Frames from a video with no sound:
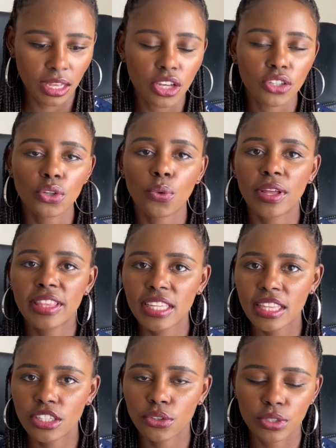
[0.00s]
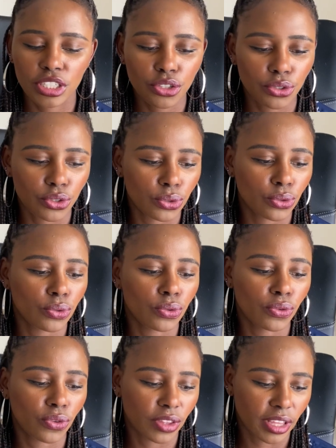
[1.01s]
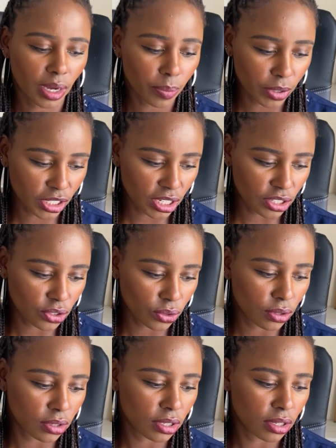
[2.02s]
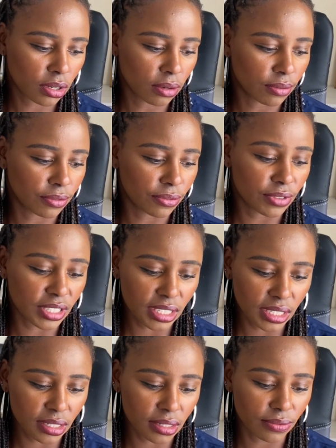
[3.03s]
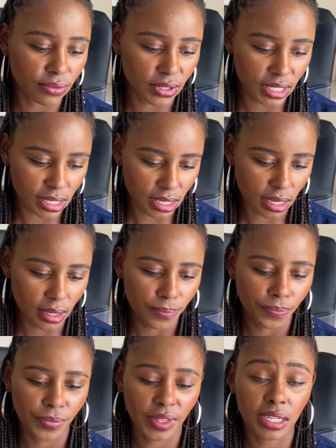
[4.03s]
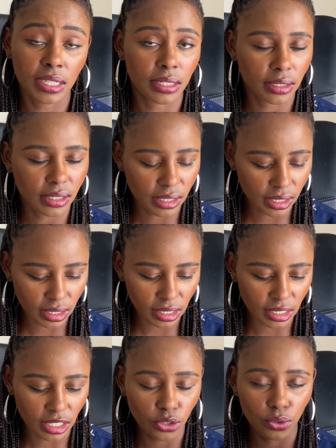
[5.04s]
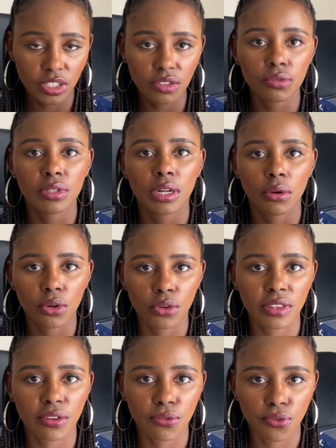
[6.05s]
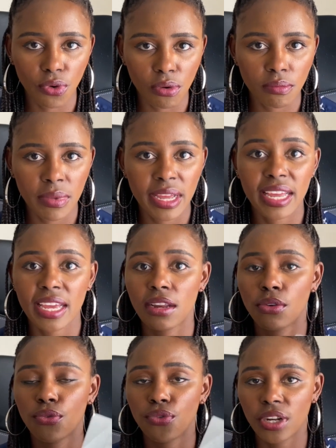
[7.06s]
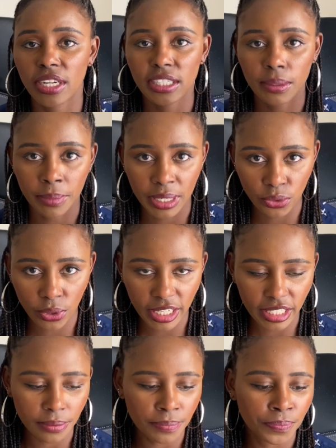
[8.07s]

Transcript: So one thing that you need to do for the application of visit visa in Greece is that you need to download the form and fill it manually.